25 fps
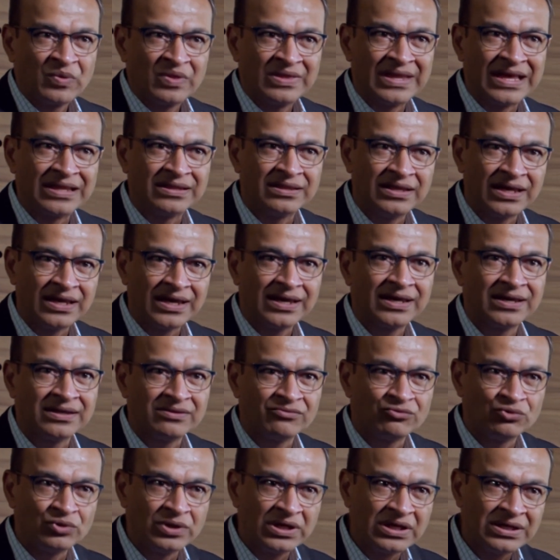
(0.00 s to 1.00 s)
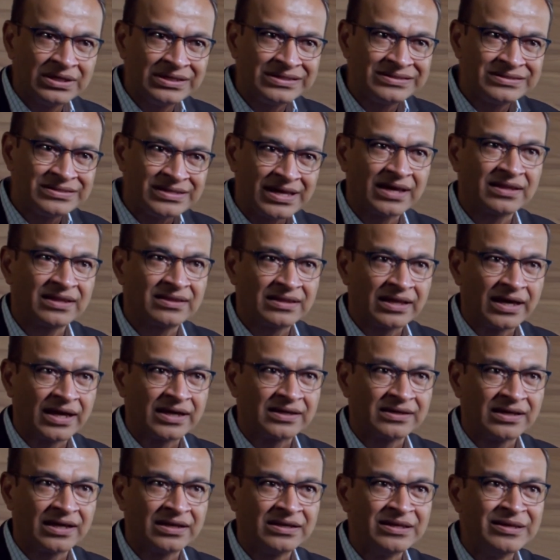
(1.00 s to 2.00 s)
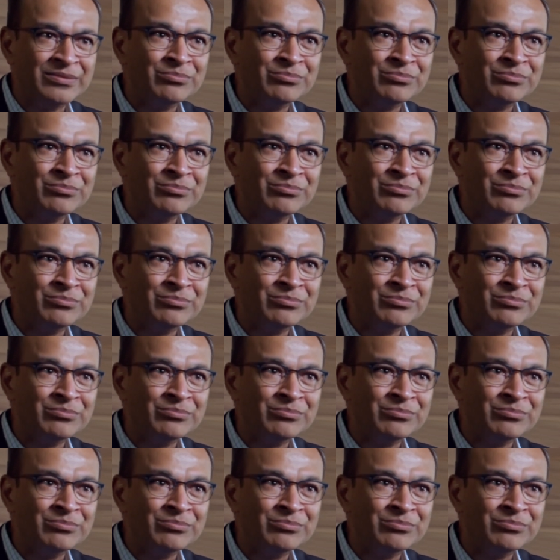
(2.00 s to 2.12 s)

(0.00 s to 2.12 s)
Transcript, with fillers: then they can really take that and